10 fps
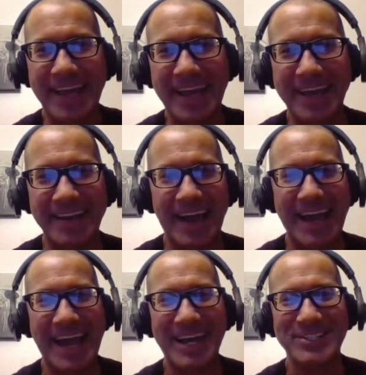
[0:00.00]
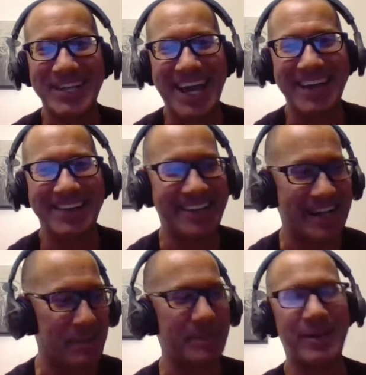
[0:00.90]
and I actually had to
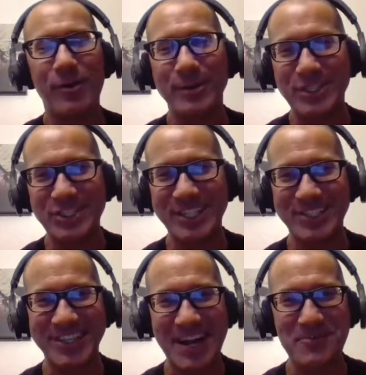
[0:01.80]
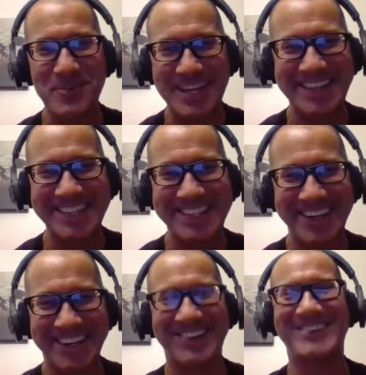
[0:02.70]
I'm like, holy shit, should I read this
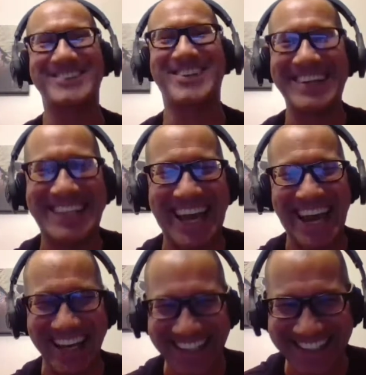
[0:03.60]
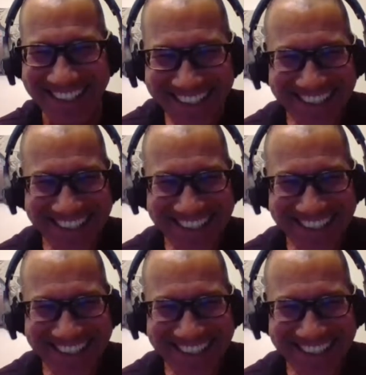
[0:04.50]
sucker again?